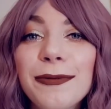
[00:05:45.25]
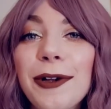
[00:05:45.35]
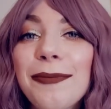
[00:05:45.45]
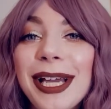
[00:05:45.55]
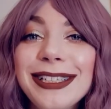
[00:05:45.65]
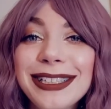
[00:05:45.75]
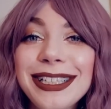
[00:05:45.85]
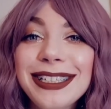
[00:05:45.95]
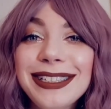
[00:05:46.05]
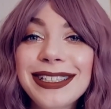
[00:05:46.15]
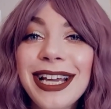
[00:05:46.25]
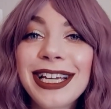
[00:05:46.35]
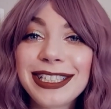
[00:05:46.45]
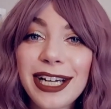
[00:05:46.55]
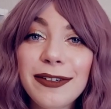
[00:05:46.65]
romances
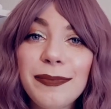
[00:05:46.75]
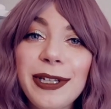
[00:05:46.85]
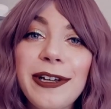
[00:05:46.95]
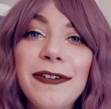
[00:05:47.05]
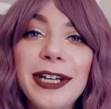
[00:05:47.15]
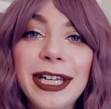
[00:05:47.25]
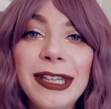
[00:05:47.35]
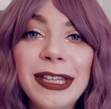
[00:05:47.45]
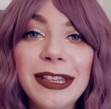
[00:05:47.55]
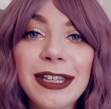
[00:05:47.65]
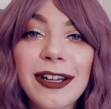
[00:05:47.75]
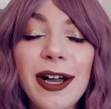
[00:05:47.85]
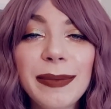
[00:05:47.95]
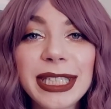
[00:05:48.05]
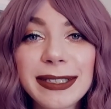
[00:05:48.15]
down below in the
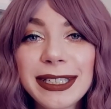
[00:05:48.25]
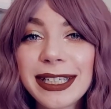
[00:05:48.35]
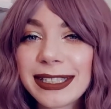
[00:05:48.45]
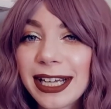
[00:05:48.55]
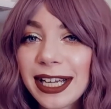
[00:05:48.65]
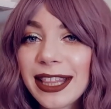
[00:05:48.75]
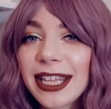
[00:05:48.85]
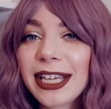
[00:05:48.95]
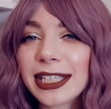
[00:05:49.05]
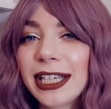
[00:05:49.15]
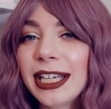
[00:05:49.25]
comments, because I think